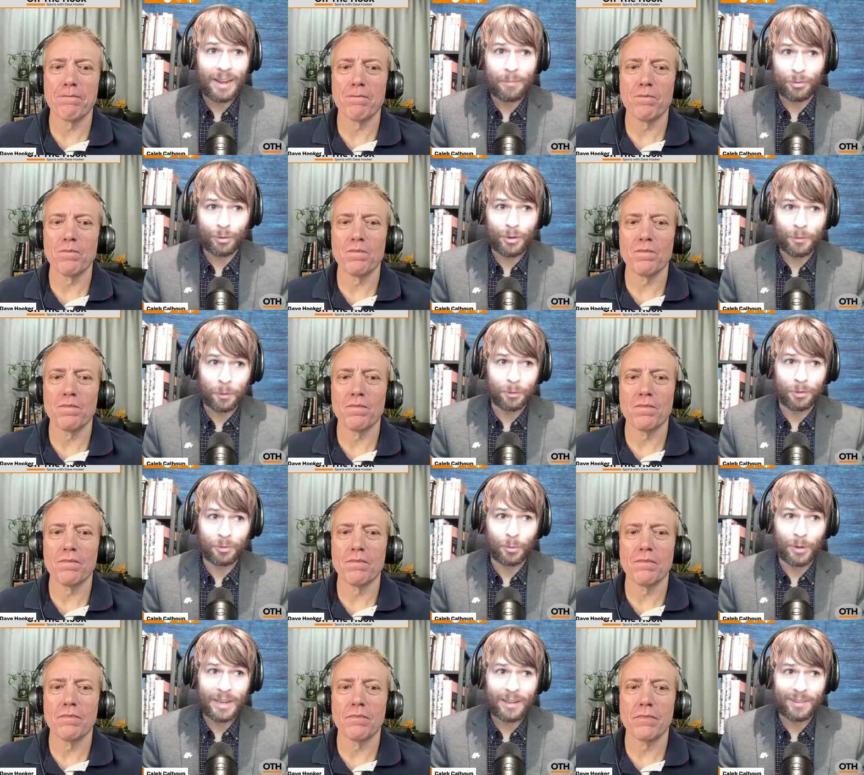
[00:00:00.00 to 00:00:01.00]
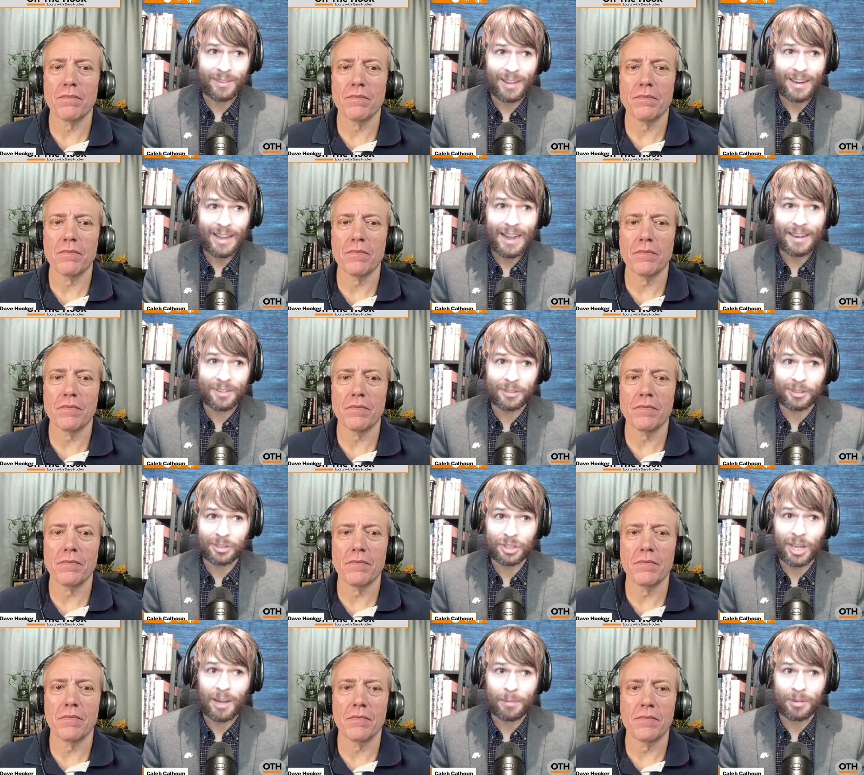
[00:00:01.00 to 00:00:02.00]
Speaker 1: I'm sure you've heard the story. He's like, I took the
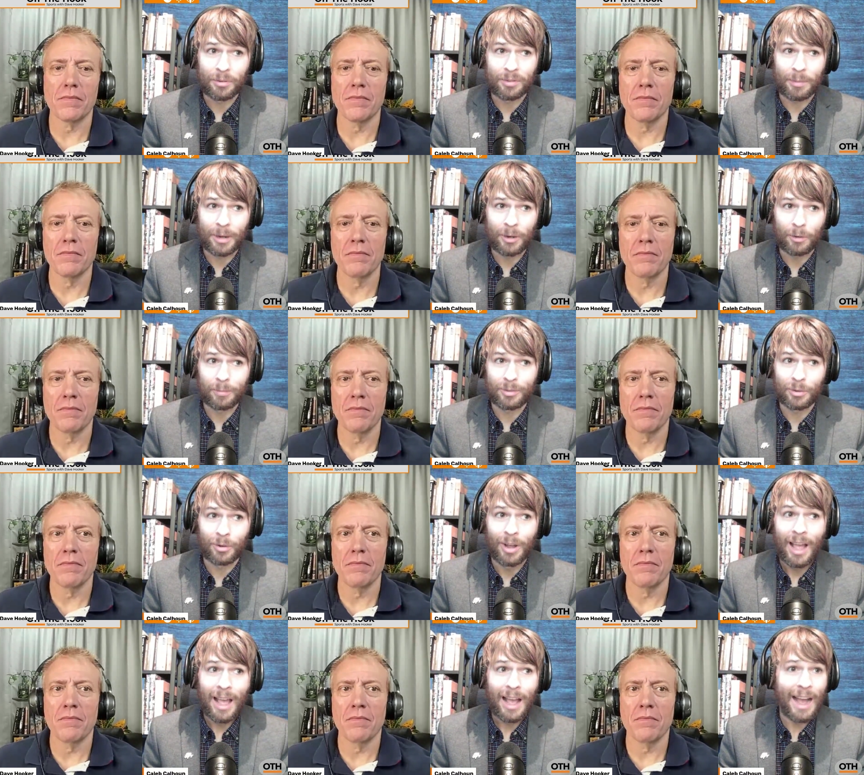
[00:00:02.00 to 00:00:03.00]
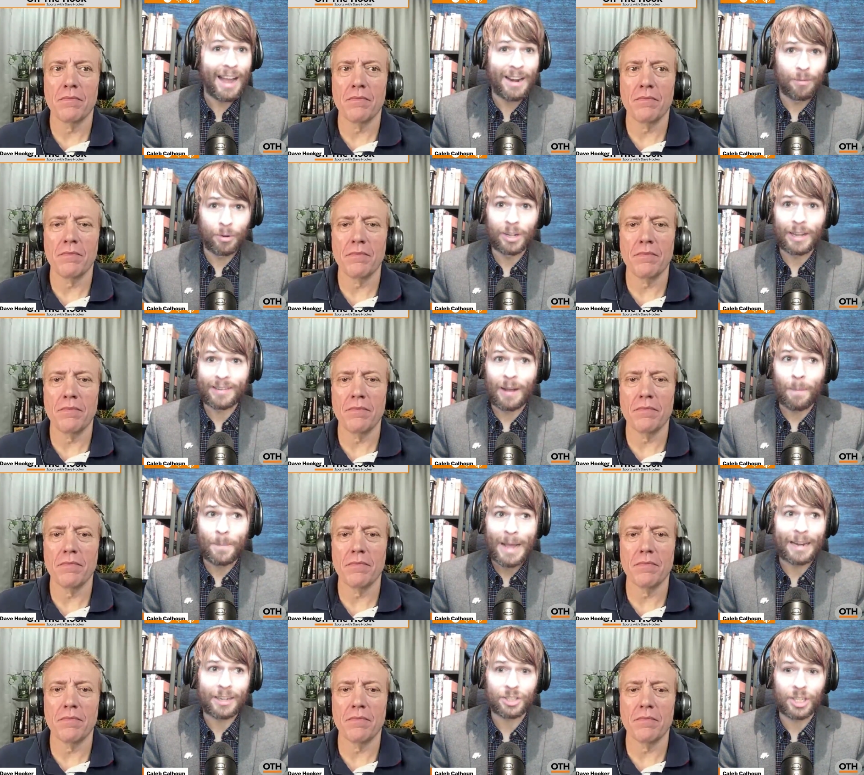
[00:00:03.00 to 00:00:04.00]
job because it was my home school. I didn't realize how
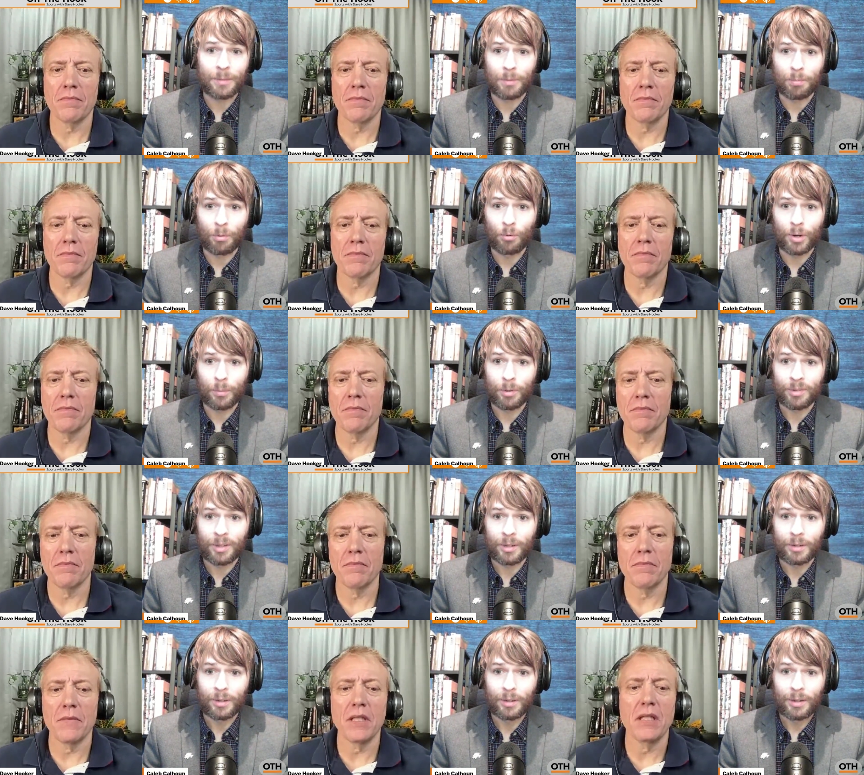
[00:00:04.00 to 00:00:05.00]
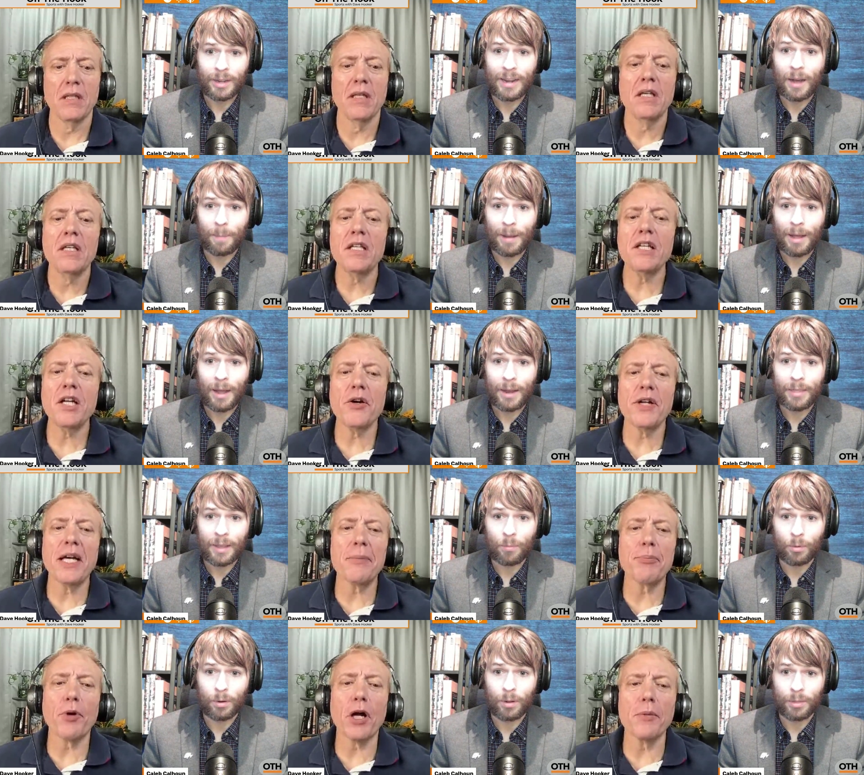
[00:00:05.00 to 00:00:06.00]
bad a shape the program was in, and how You know, and
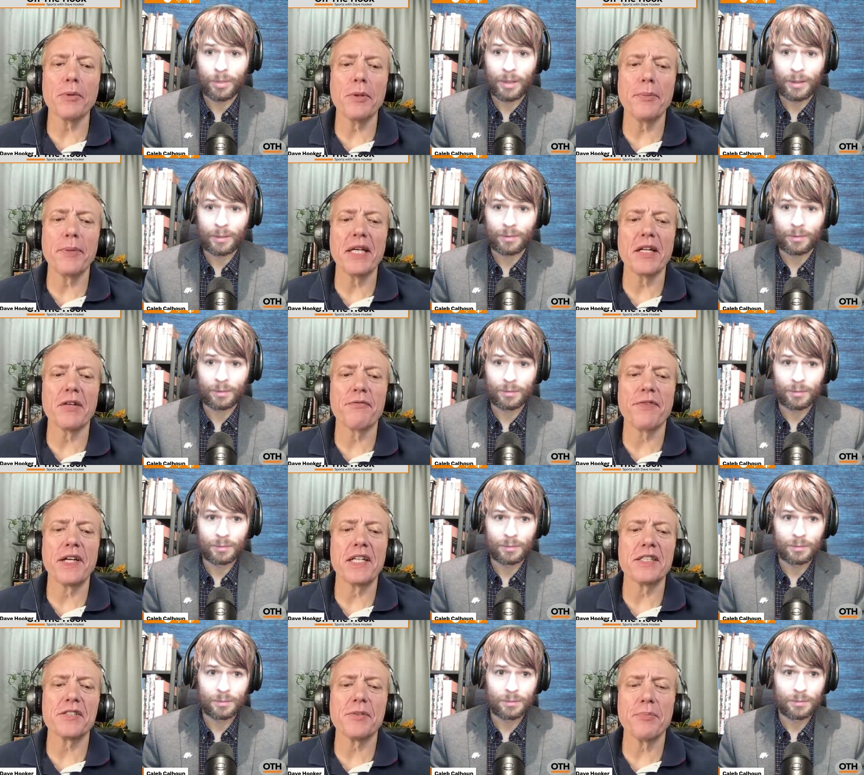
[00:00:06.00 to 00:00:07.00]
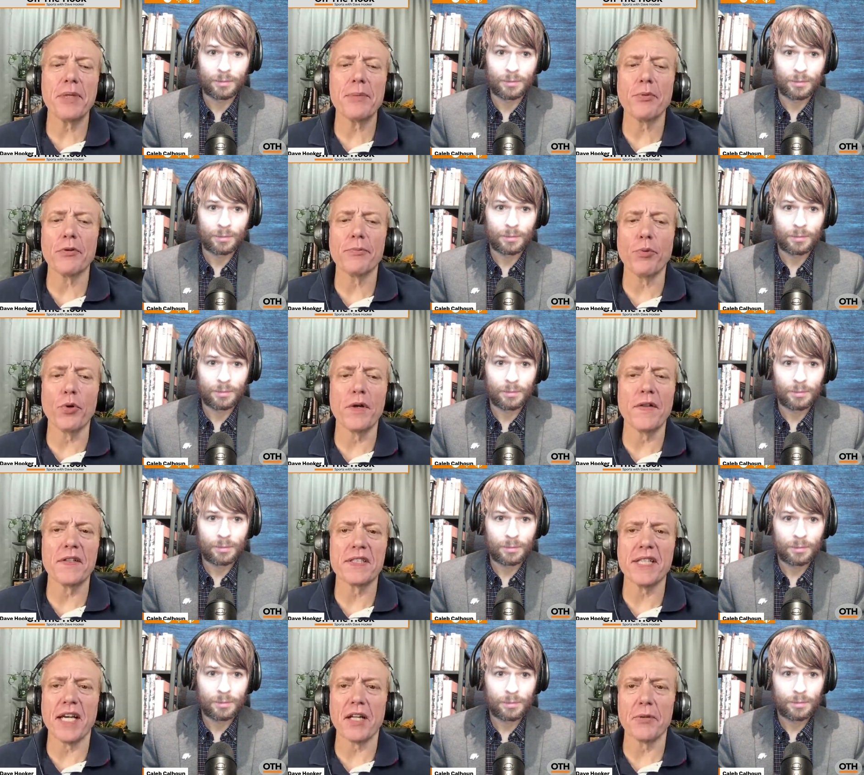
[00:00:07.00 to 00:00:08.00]
I'm
Speaker 2: probably being unfair. And some people have pointed
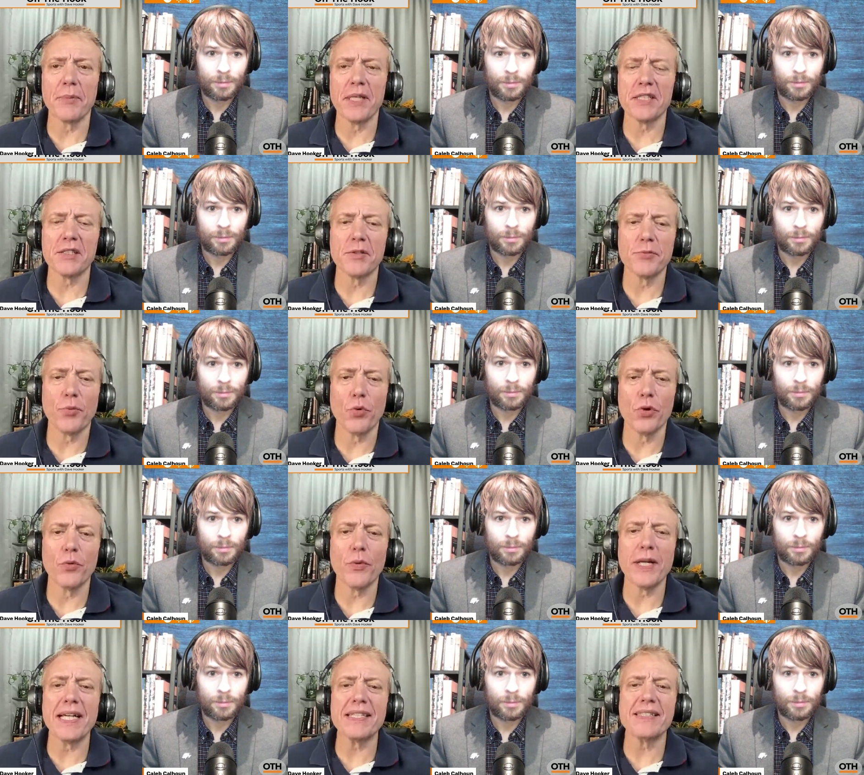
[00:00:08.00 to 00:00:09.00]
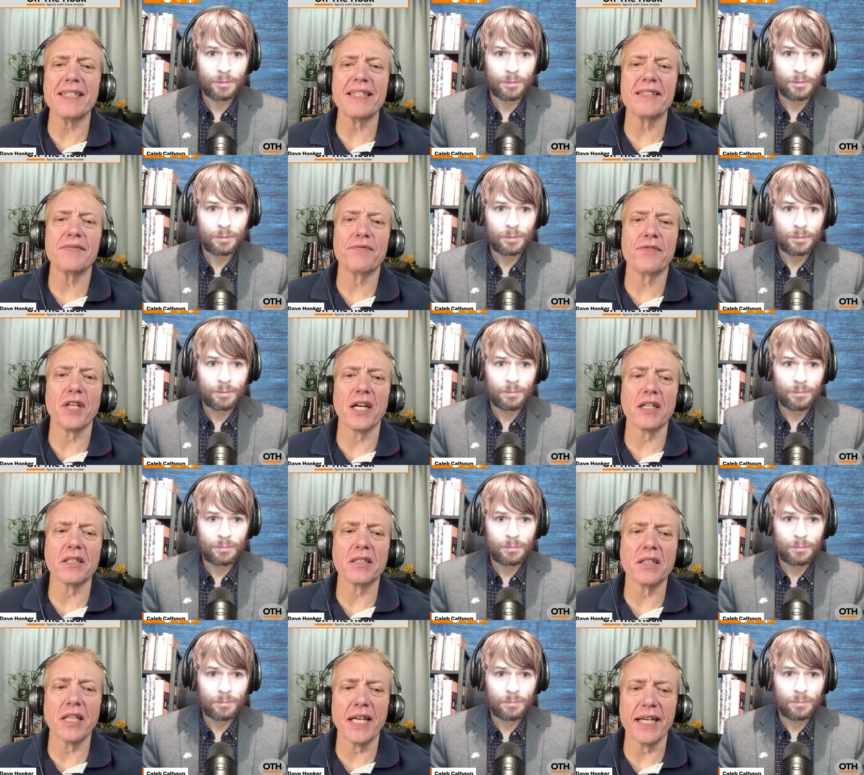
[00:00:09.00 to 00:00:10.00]
this out on the message board. When I say
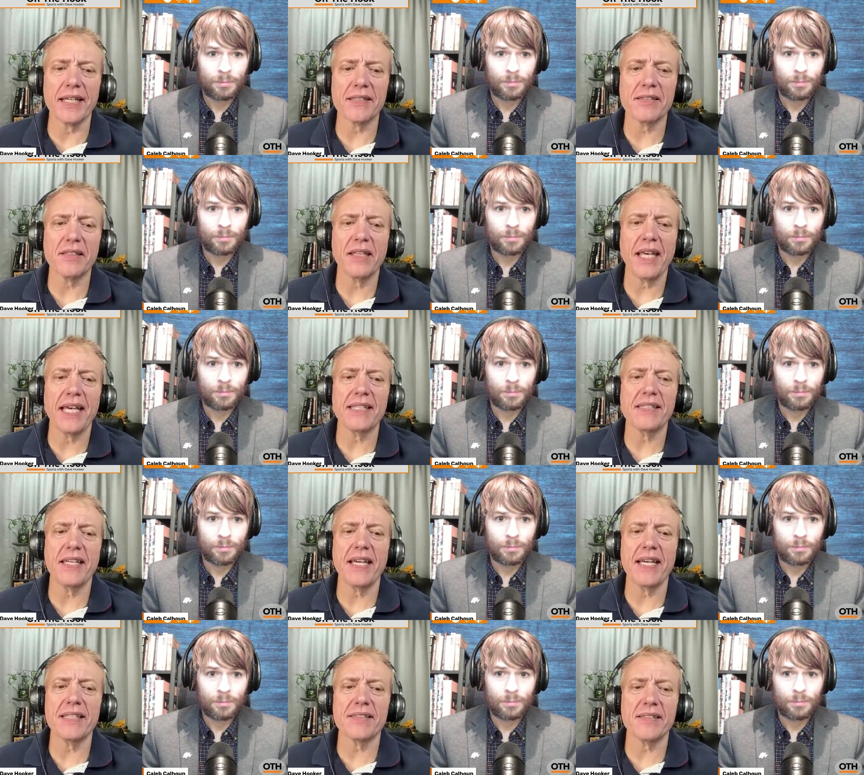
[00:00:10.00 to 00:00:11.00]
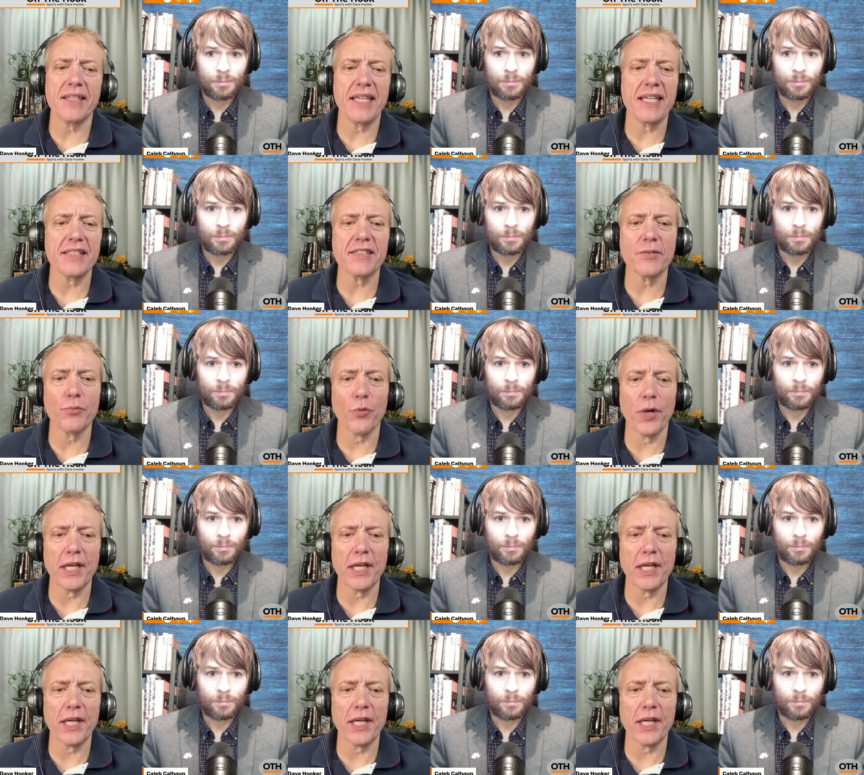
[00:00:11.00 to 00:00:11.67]
done less, yes, he has he has some